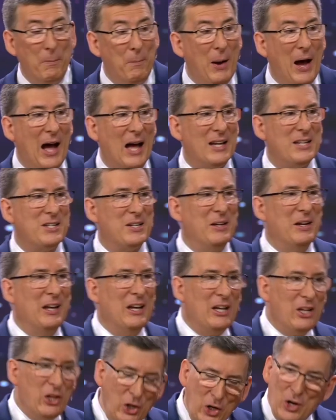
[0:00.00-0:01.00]
But
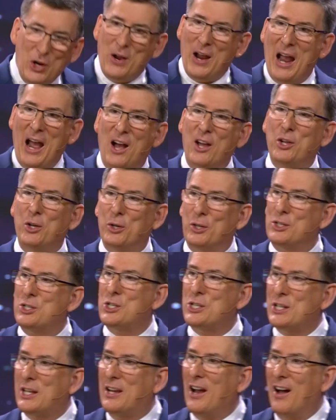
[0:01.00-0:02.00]
you know how your
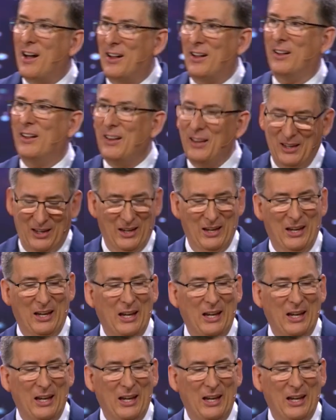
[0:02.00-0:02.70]
skull